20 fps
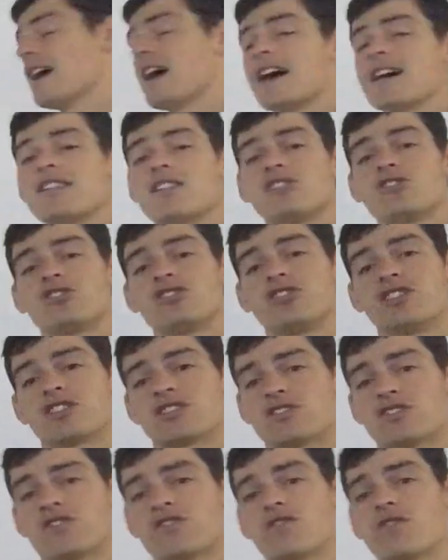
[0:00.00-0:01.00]
And then
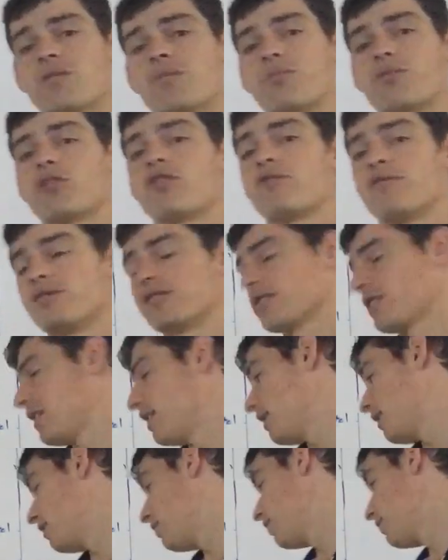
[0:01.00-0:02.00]
suggestions for improvements
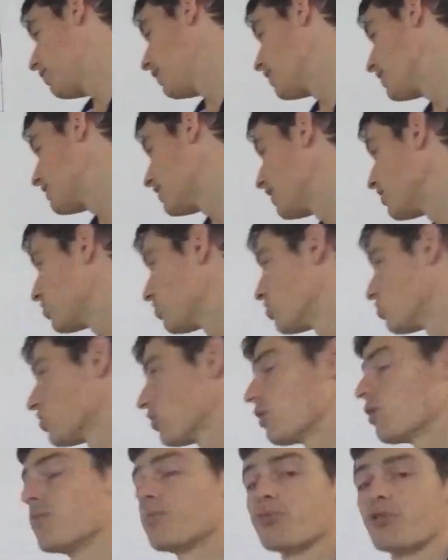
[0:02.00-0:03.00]
and extensions.
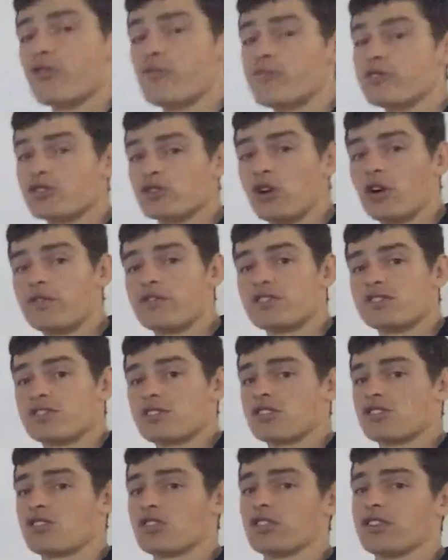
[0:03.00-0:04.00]
So your improvements
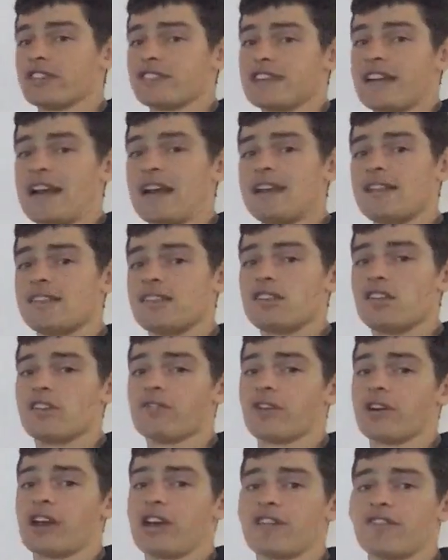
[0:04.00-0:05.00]
obviously should link to anything that
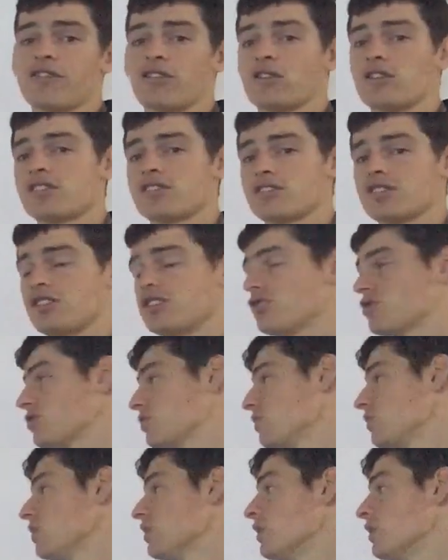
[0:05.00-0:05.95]
you've identified as an issue